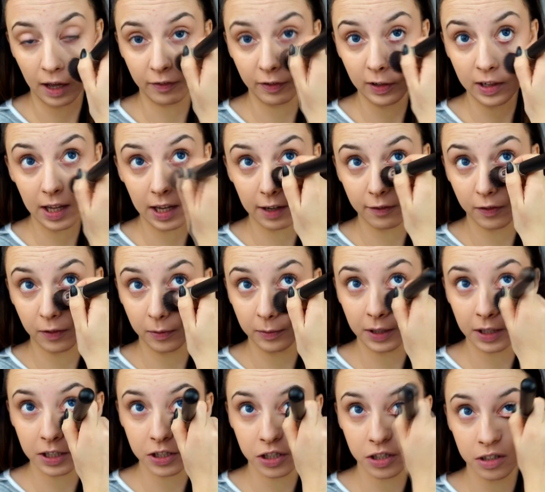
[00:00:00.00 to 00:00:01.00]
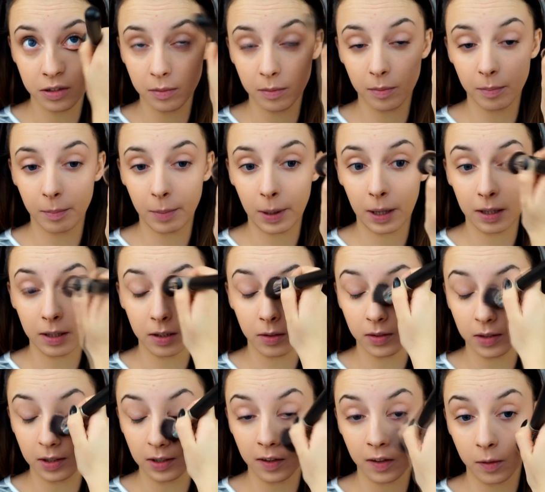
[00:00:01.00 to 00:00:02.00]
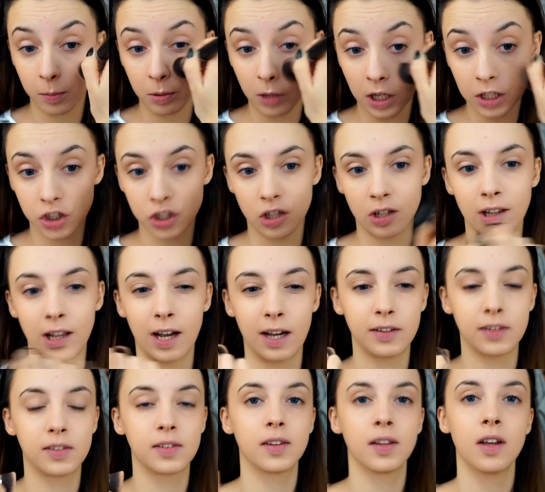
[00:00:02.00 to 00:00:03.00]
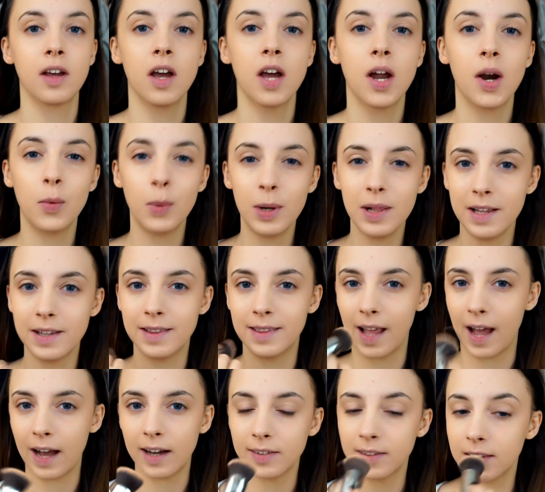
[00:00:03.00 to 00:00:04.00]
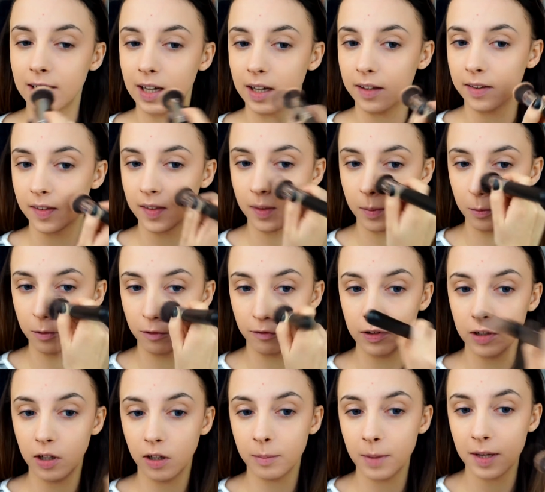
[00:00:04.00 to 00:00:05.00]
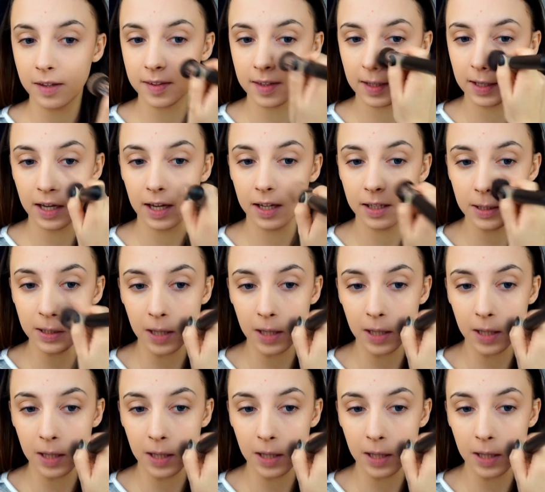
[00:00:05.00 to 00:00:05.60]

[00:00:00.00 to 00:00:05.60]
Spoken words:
I feel like foundation by using this brush glides really nicely and smoothly on my skin.